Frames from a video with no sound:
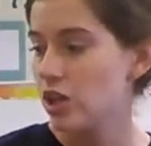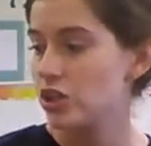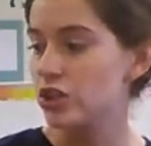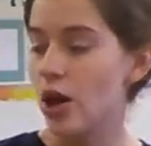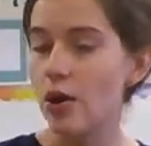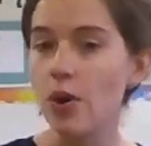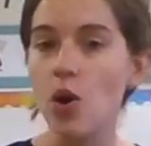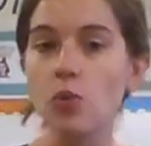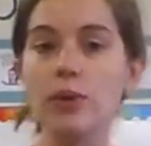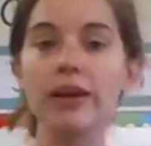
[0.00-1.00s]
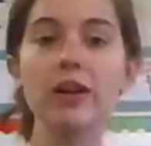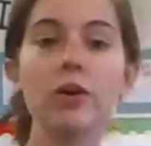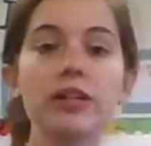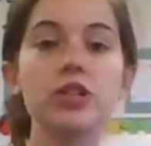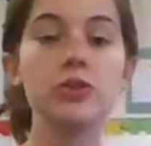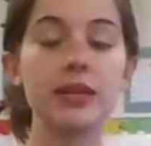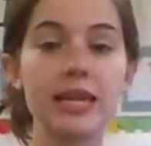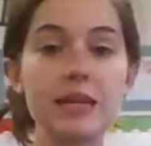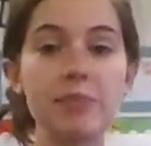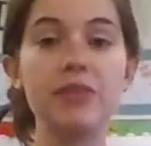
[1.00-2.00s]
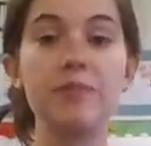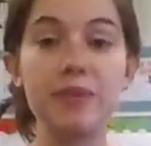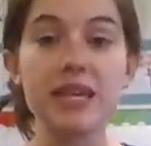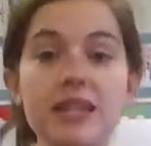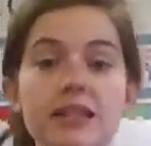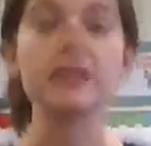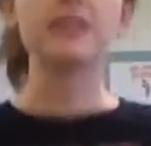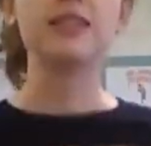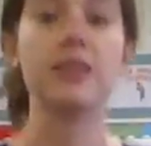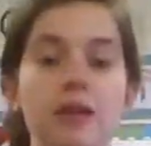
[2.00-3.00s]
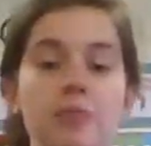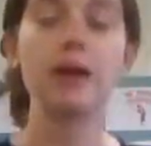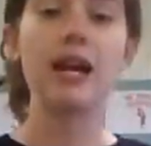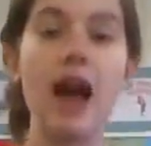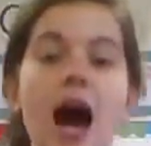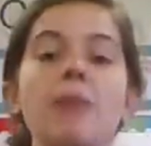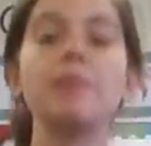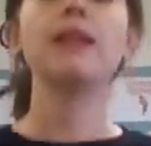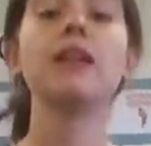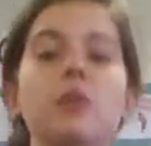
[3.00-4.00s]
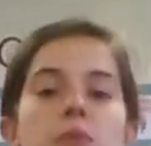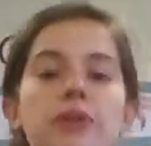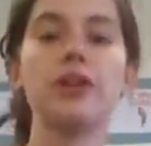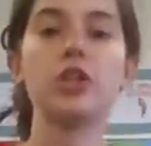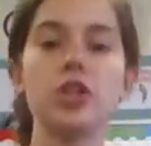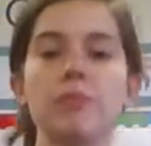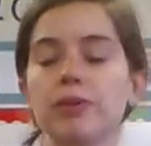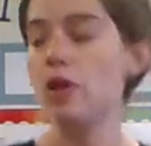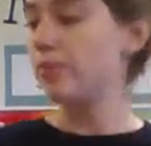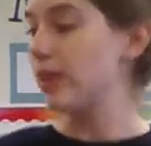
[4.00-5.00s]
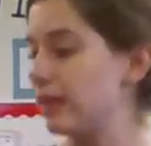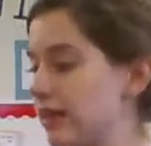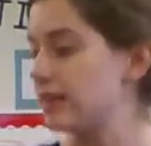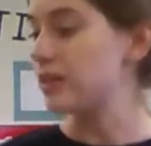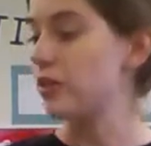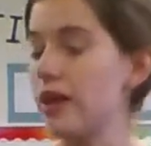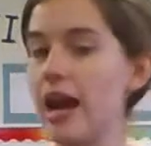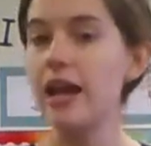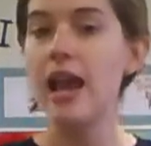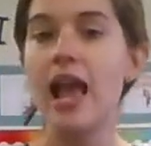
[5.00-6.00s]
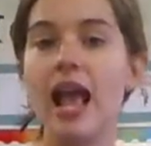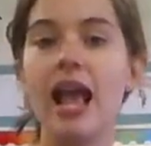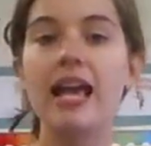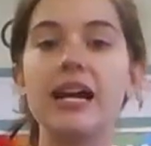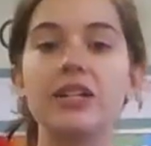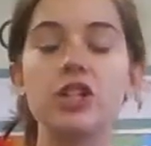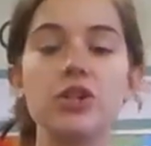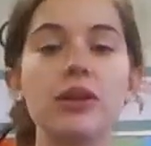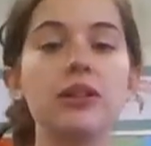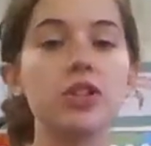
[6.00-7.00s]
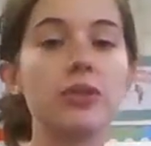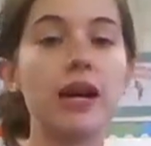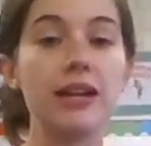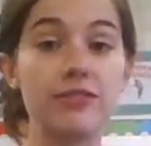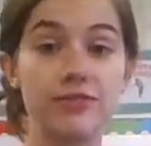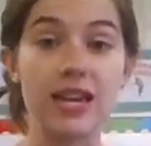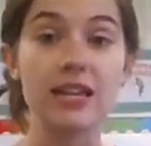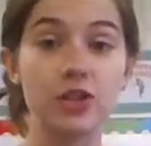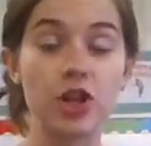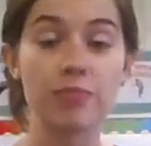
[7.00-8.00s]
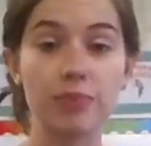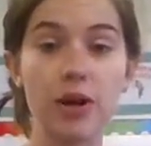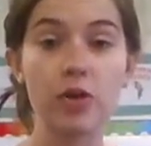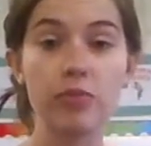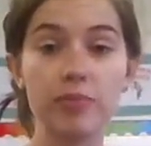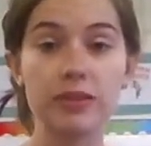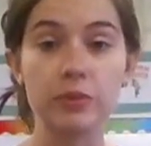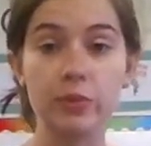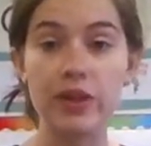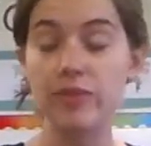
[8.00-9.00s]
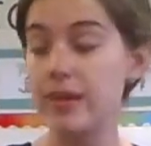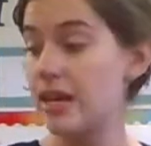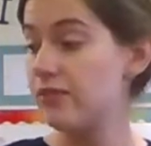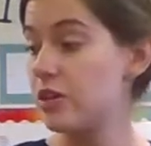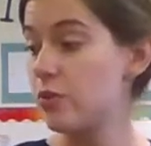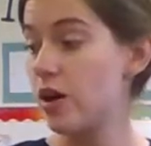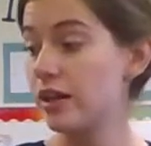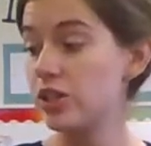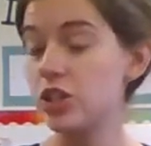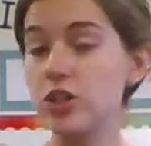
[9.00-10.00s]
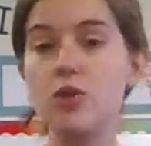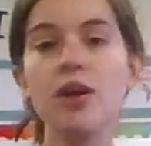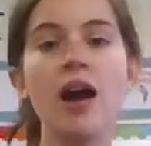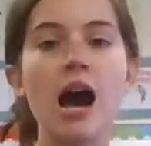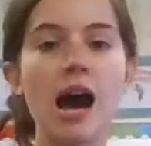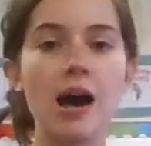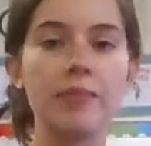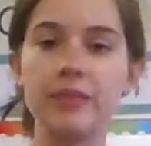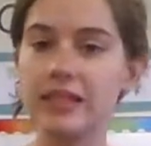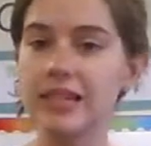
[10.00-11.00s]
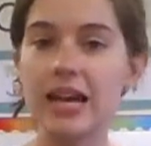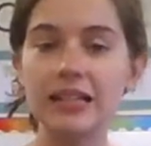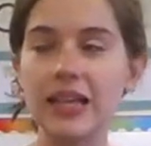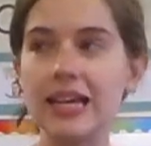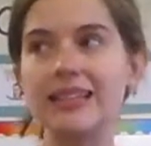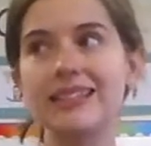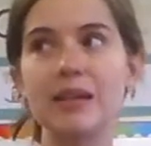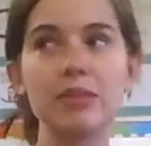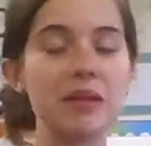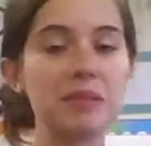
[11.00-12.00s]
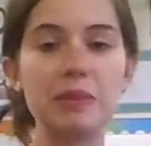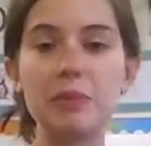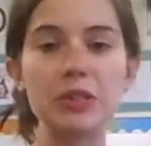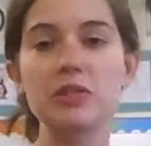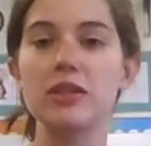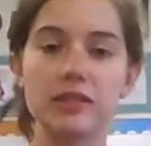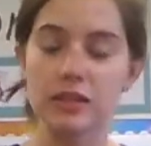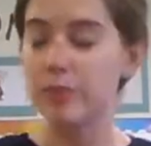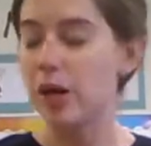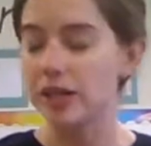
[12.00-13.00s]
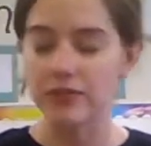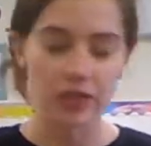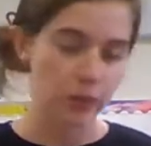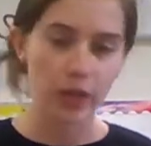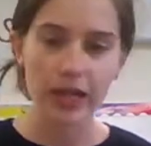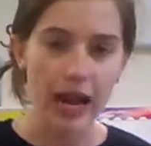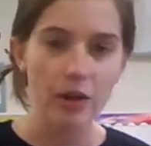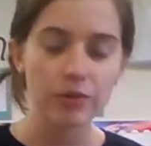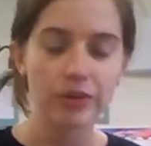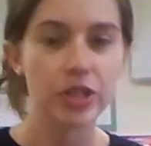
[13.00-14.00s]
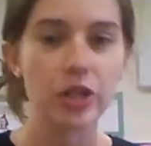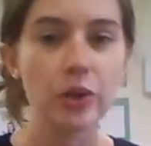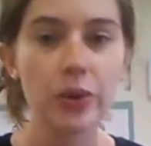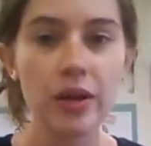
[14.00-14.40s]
So we are going to keep the beat by hopping with our jump rope like this, okay? And you can do kind of fake jump ropes with me if you want to. That's kind of like, sometimes people do this as part of their workout too.